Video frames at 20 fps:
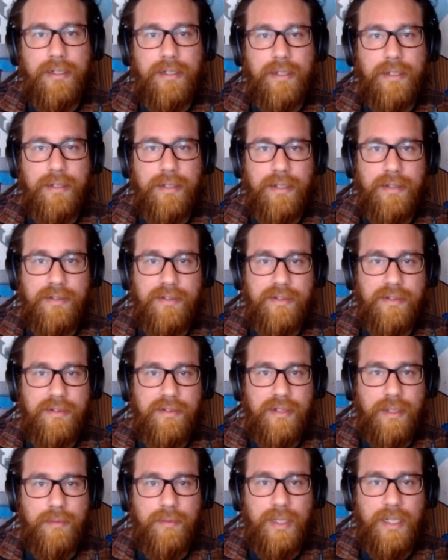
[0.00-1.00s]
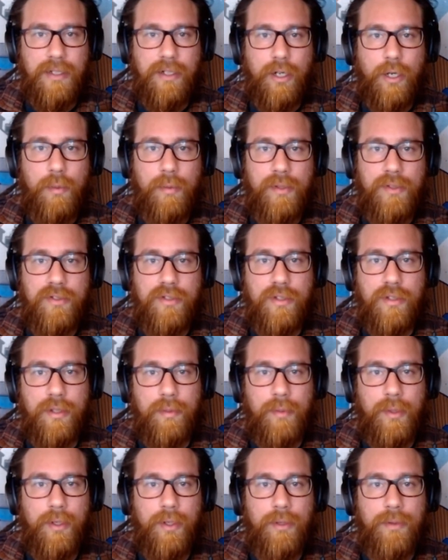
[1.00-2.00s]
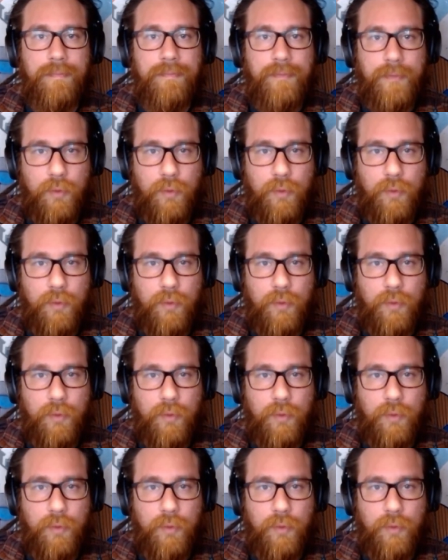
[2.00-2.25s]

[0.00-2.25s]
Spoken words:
that there's something common to them all,